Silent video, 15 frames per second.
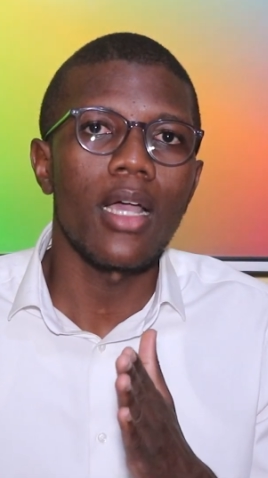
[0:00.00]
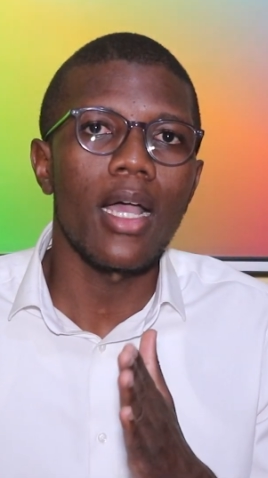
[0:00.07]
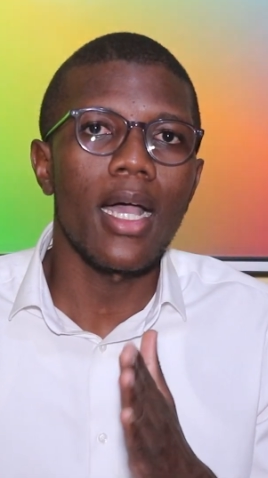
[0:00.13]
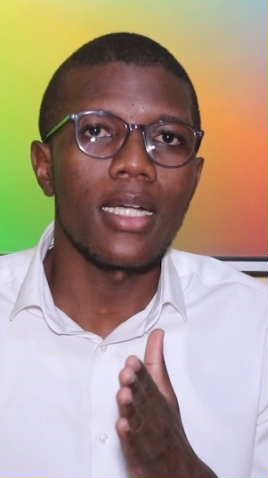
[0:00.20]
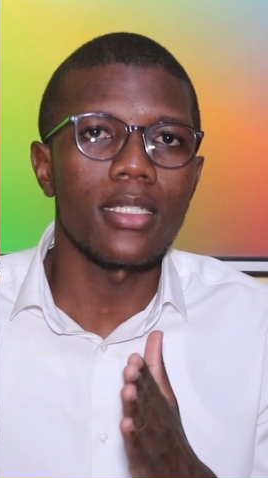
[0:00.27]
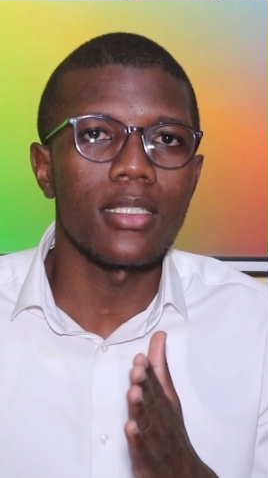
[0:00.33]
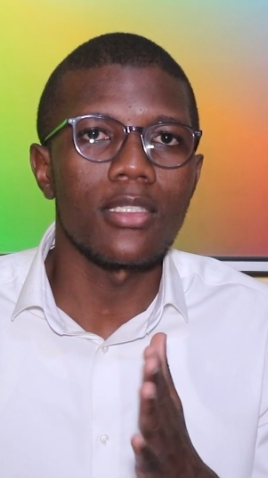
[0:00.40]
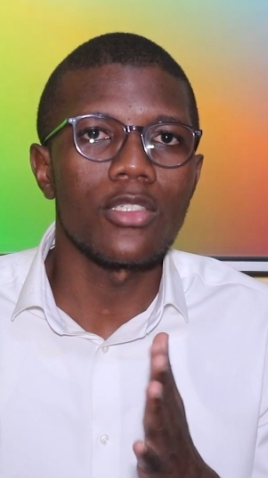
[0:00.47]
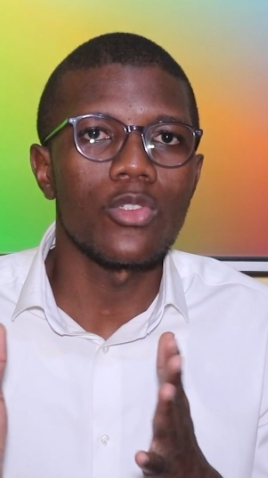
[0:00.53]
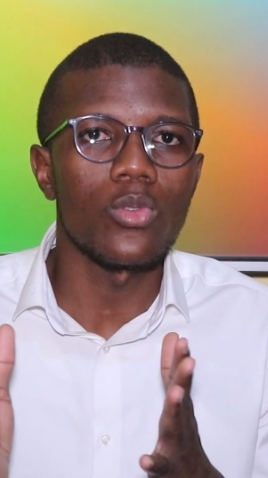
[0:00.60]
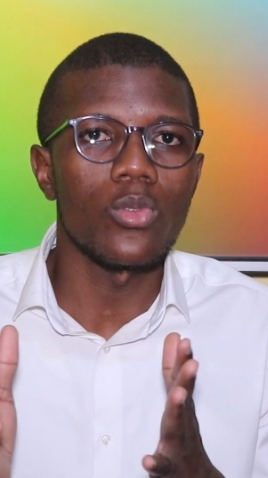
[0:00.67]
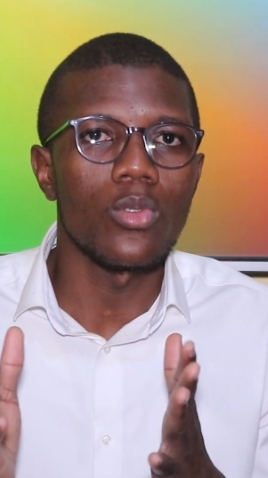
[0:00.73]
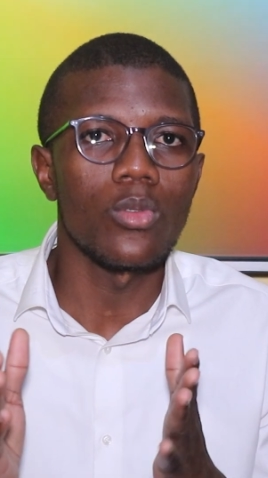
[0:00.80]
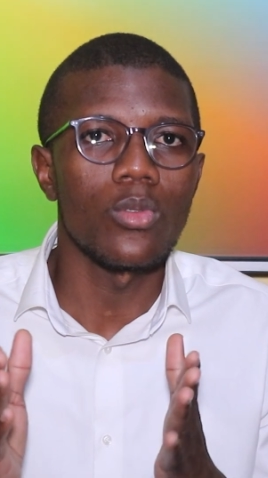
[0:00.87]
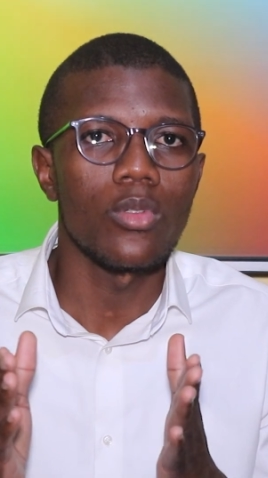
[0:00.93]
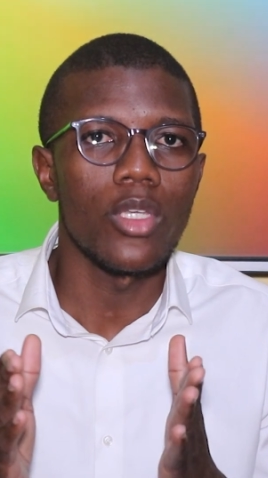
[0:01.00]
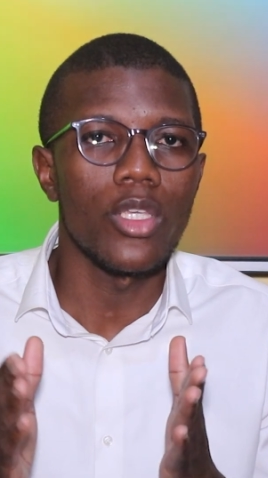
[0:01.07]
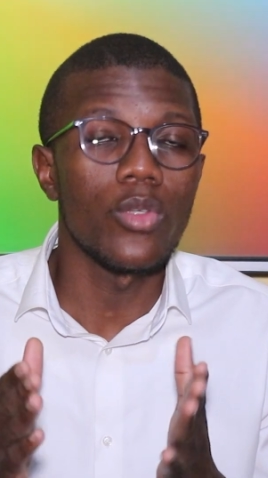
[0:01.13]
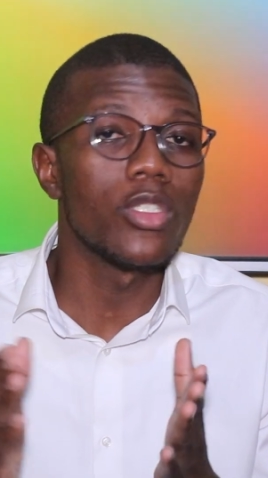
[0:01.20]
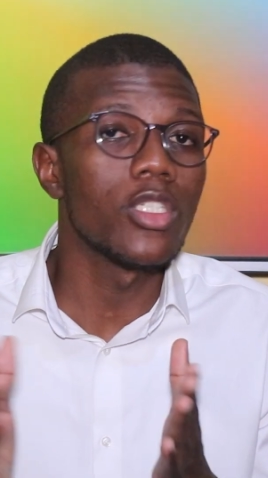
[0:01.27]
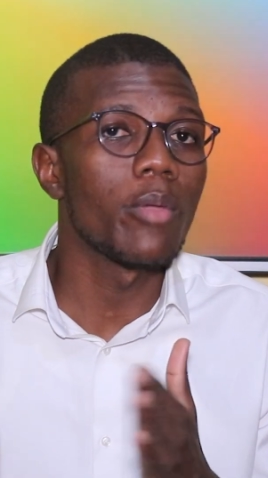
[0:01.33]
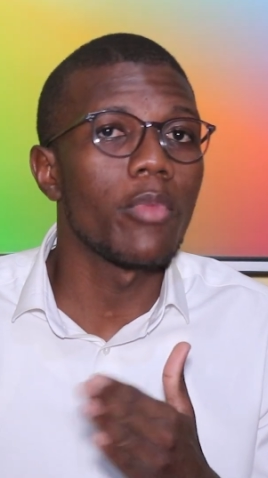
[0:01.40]
access to
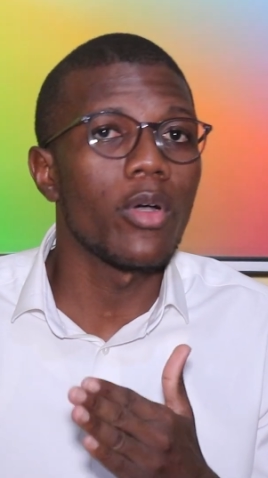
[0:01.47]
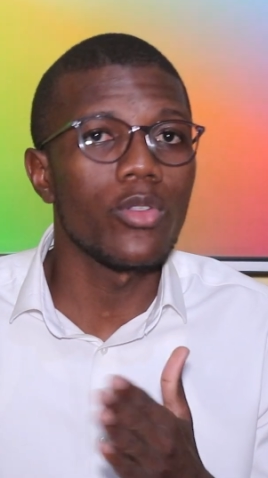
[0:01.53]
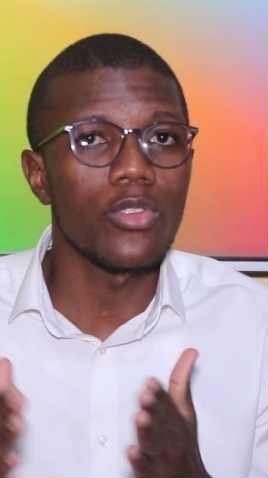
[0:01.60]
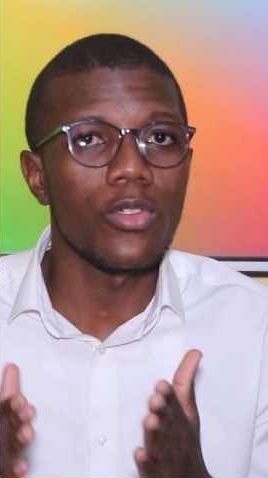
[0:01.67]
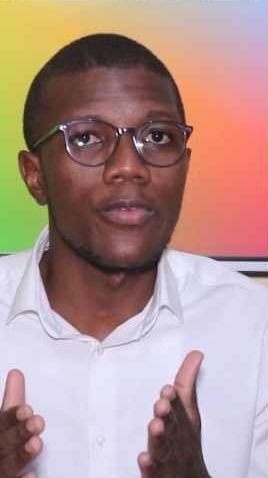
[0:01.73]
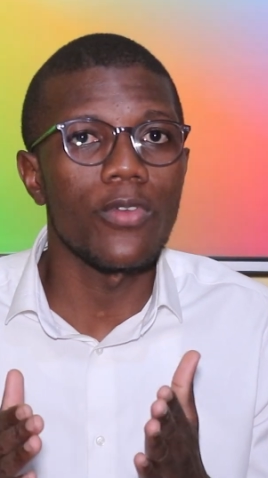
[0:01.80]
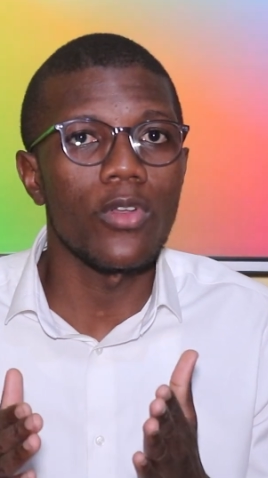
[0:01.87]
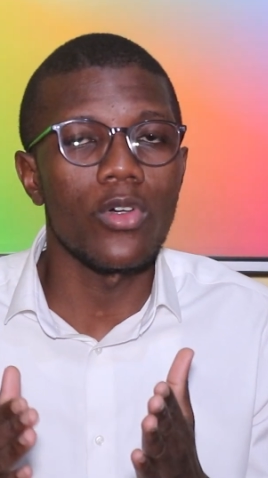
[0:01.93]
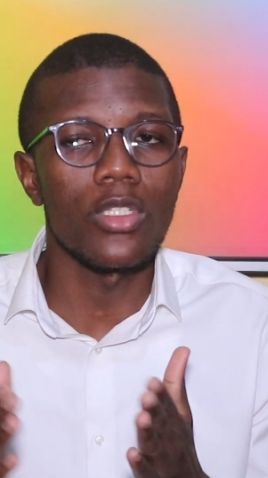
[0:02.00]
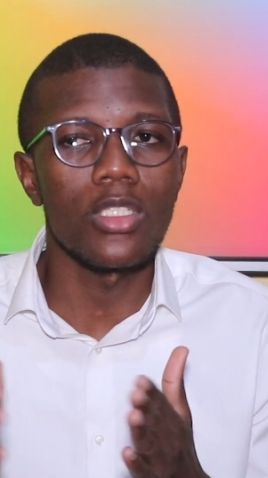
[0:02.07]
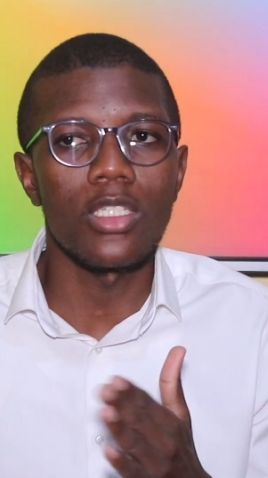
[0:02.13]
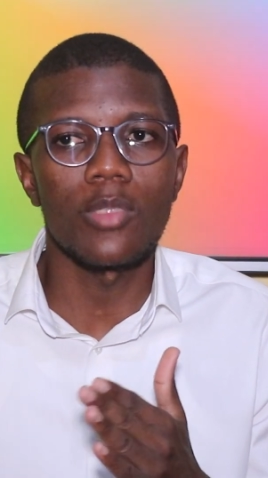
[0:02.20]
huge amounts of loans,